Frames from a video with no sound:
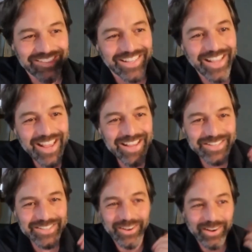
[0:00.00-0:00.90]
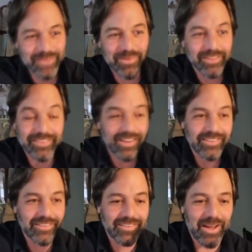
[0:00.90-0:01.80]
He's like just talking about sex
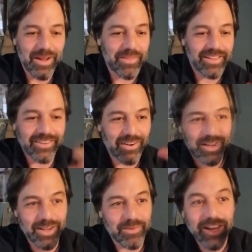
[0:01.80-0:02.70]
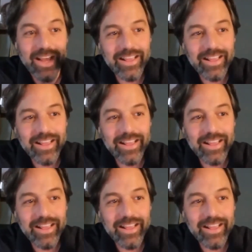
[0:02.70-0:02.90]
all the time, and then talking about,